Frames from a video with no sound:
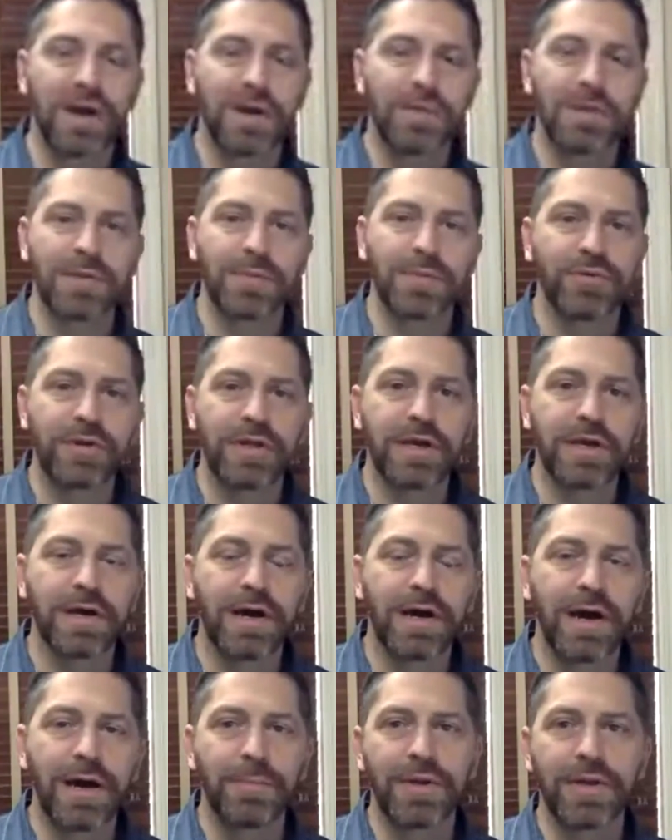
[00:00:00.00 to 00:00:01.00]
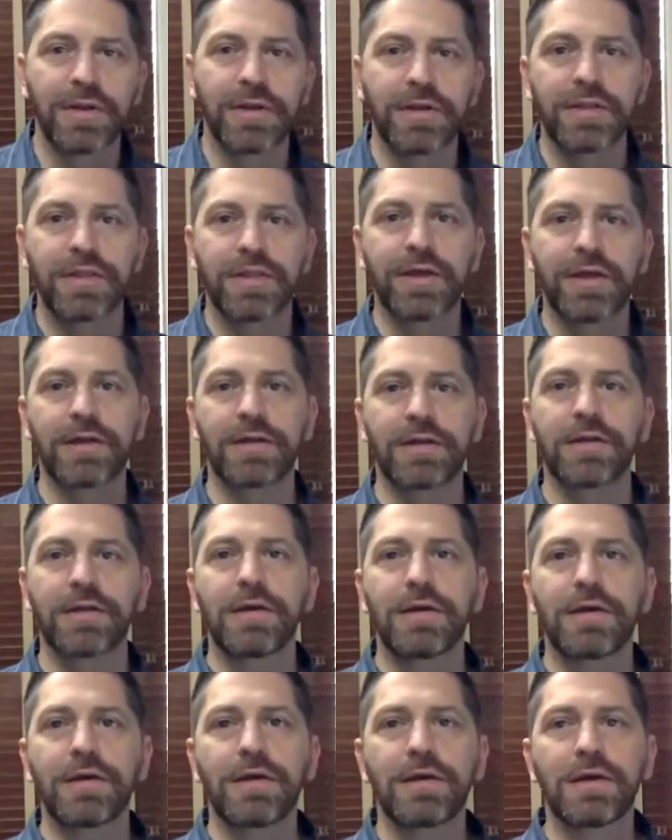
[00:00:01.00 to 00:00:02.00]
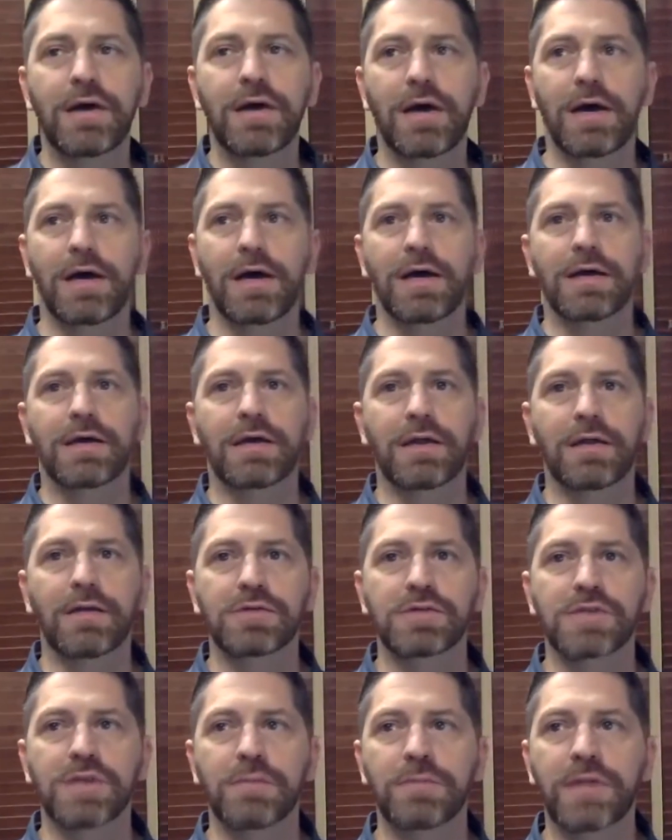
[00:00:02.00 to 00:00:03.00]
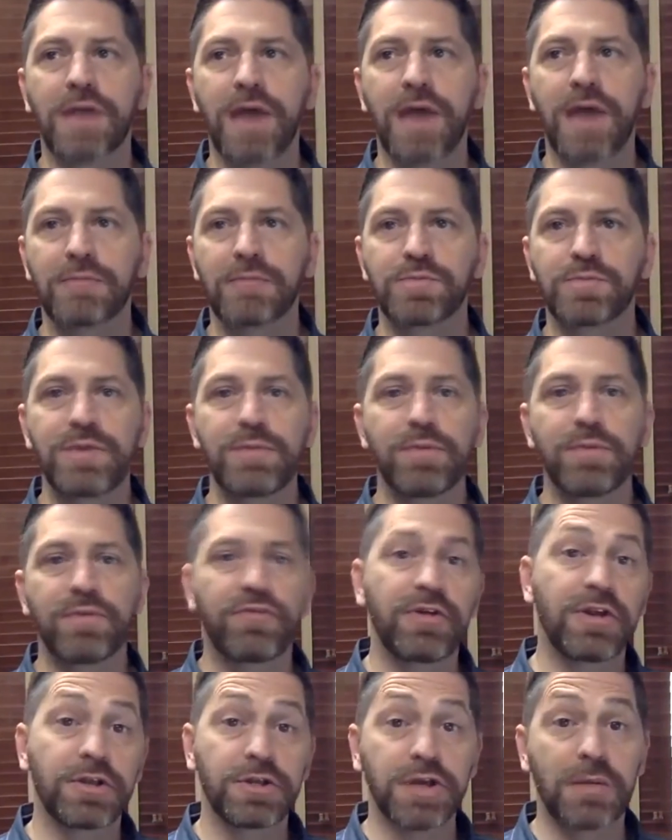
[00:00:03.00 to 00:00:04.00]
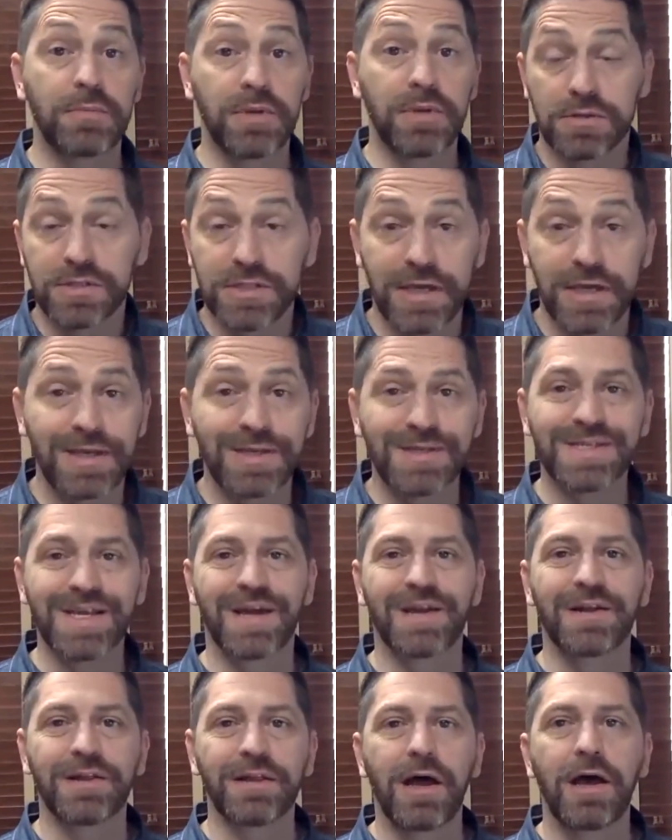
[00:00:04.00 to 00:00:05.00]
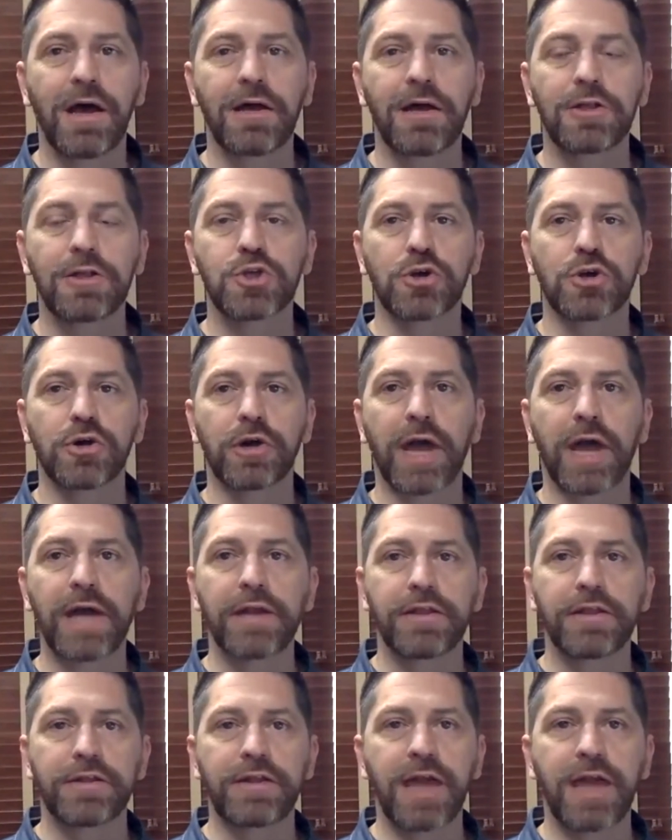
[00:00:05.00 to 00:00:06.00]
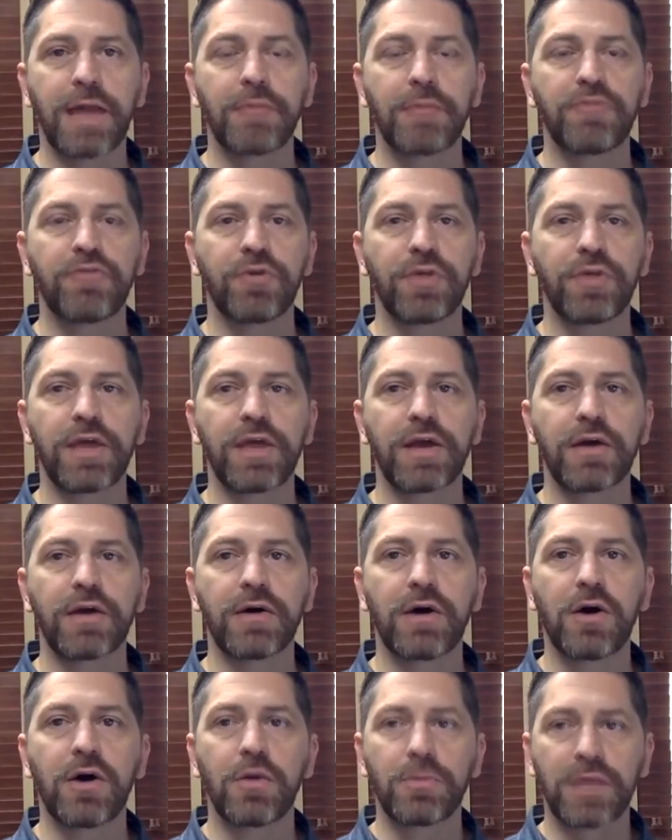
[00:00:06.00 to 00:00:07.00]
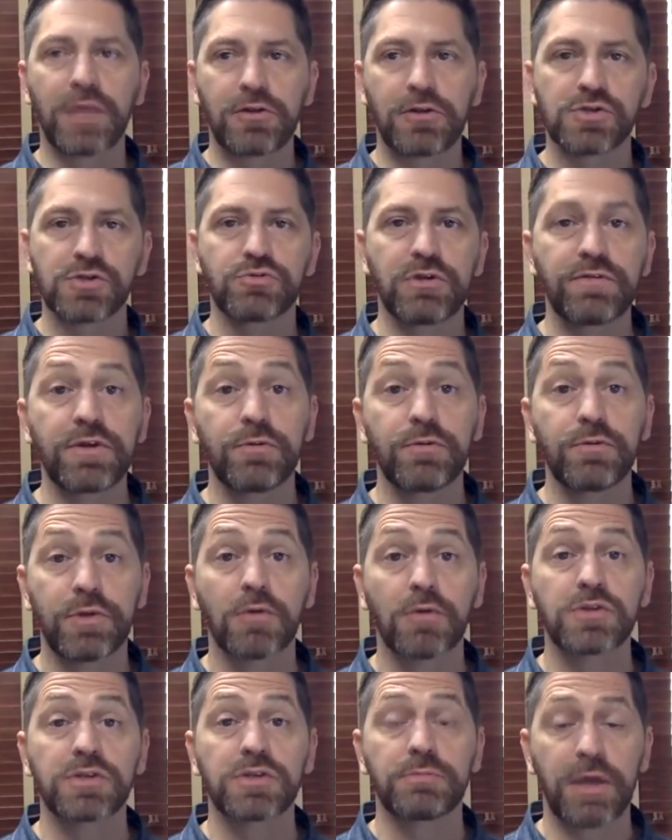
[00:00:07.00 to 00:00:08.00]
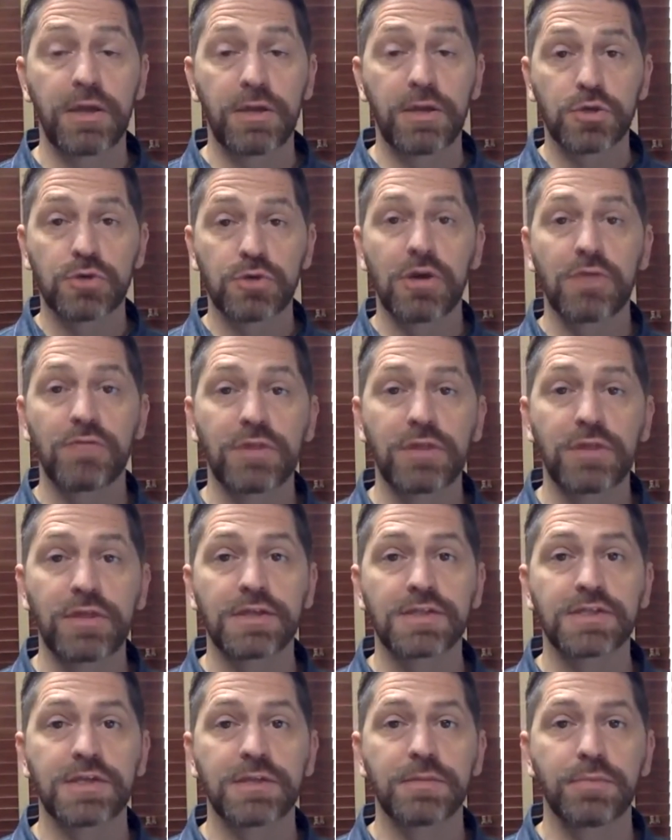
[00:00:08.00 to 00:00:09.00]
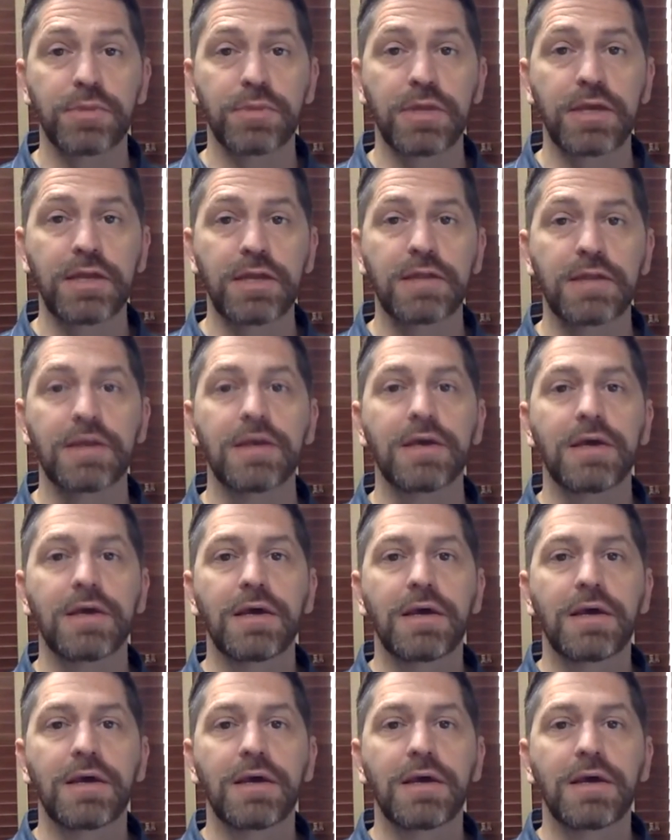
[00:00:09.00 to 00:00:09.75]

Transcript: probably pretty common that, you know, sometimes people finish up notes, like you said, at lunch or end of the day before they go home. They just review notes and make sure everything's complete.